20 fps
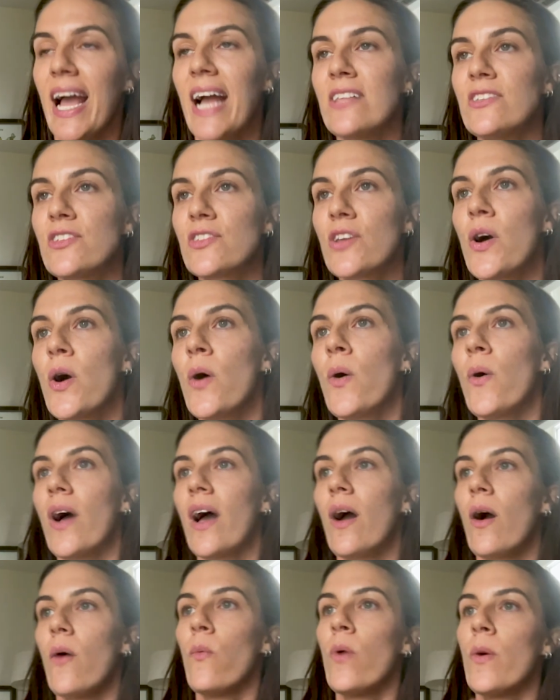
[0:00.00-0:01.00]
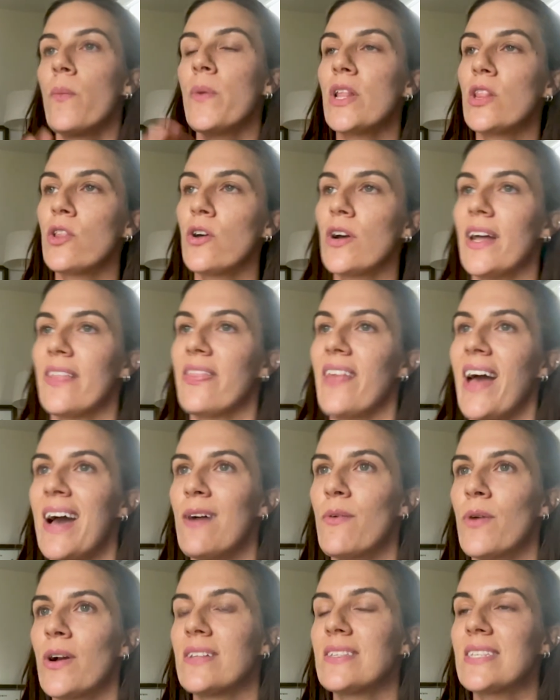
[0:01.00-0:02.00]
And so when we look at
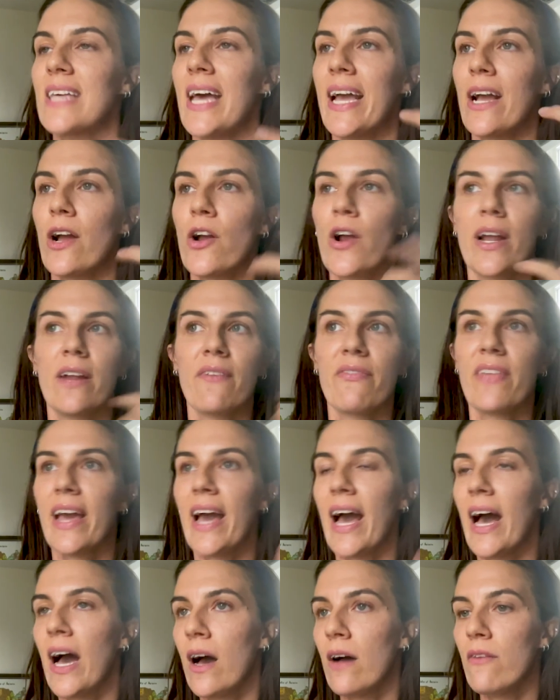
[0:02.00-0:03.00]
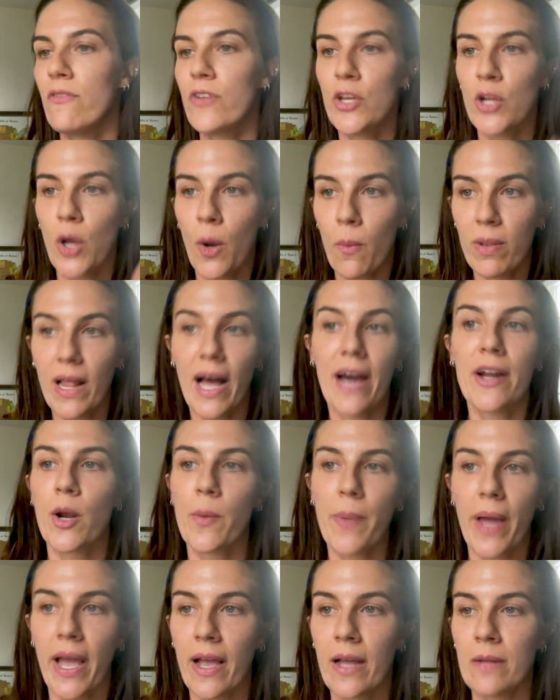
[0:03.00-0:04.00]
that, where it's like, all right, if they have,
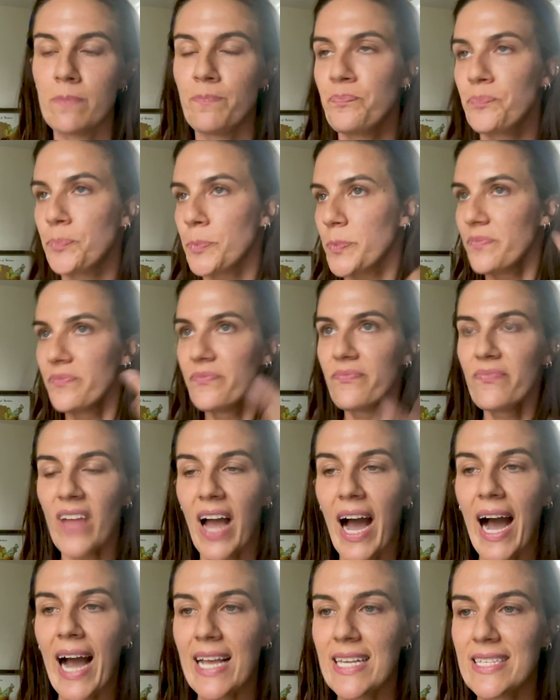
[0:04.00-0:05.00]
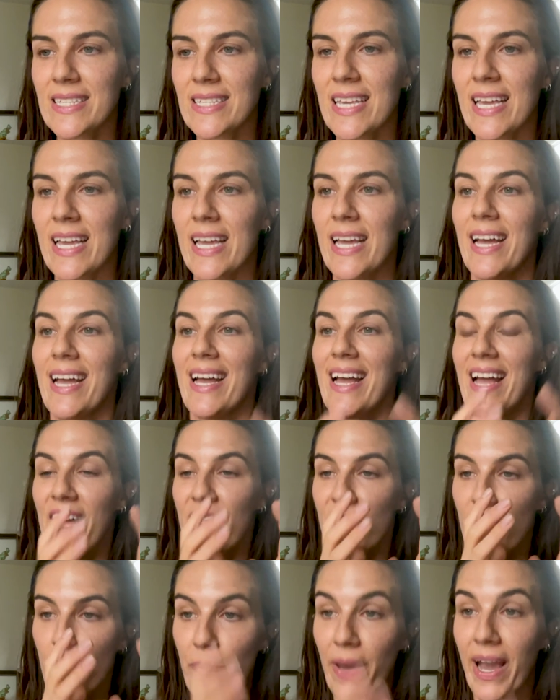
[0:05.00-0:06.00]
bladder pain, I see.
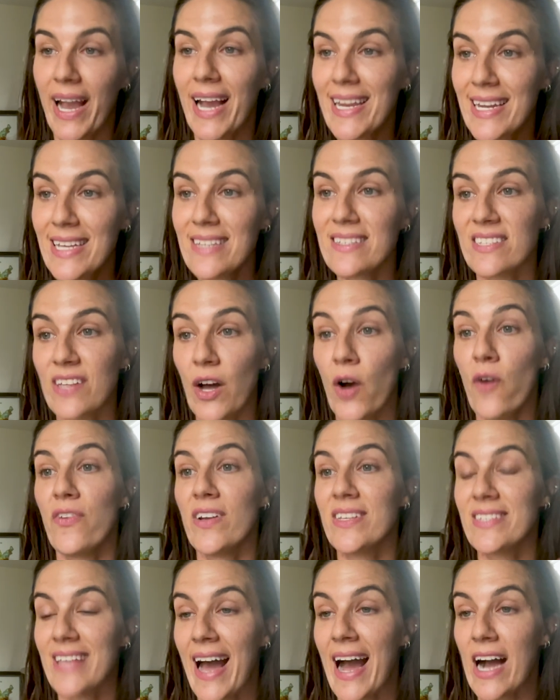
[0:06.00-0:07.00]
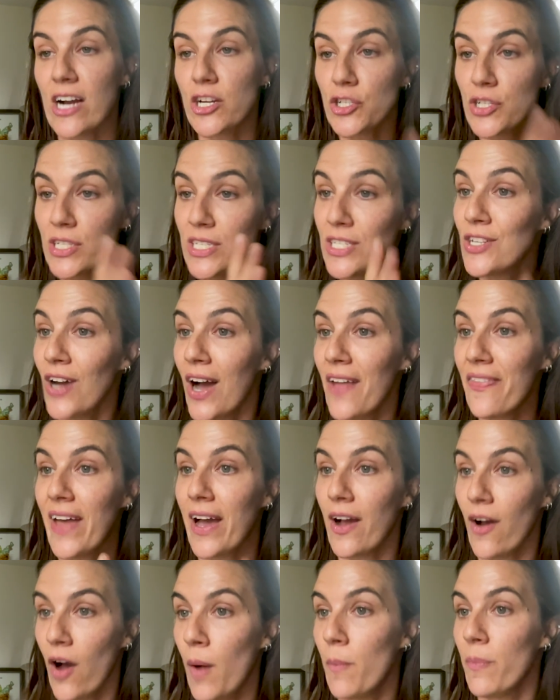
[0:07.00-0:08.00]
The pain itself is actually not
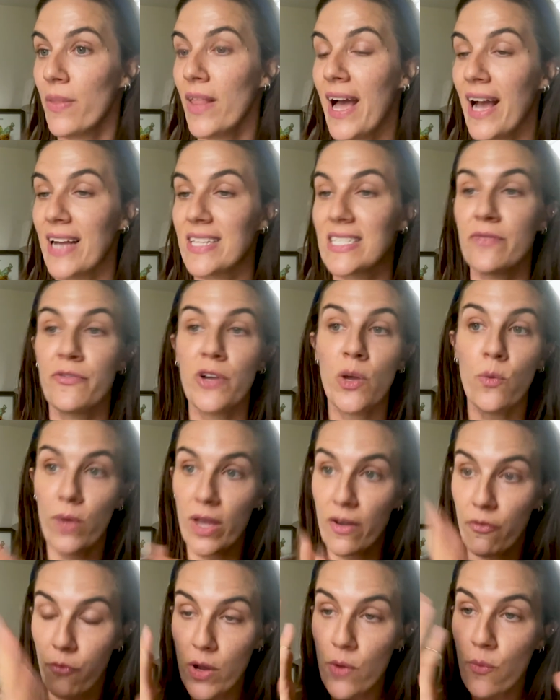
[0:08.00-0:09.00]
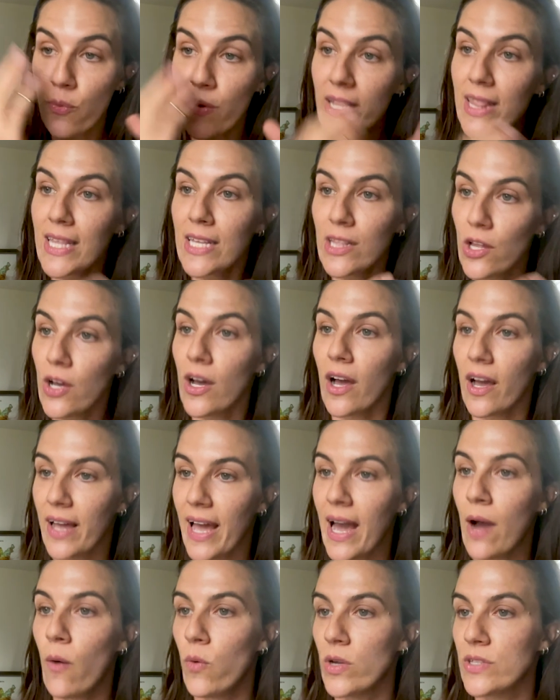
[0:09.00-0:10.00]
that complex if we really
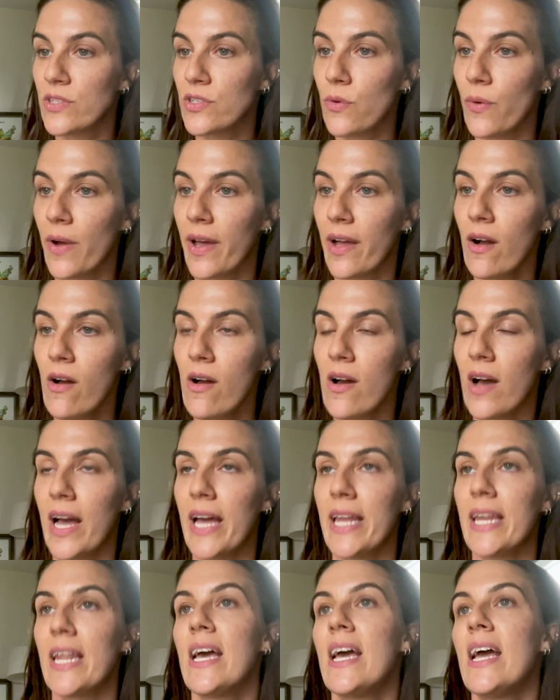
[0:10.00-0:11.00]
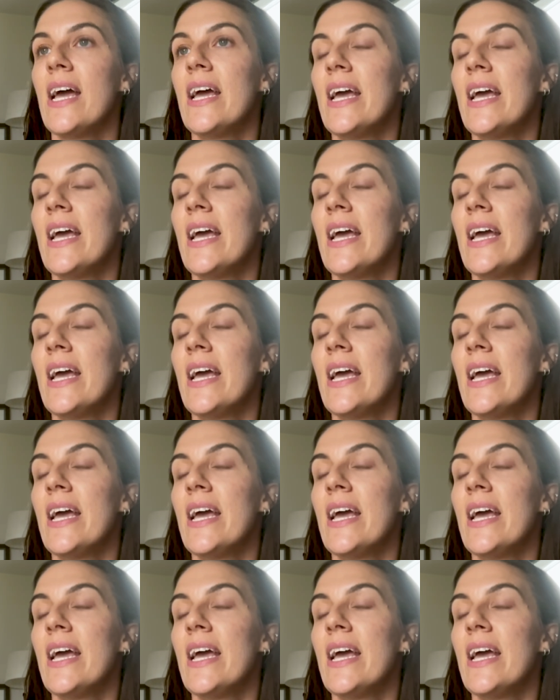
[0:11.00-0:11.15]
look at what's going on.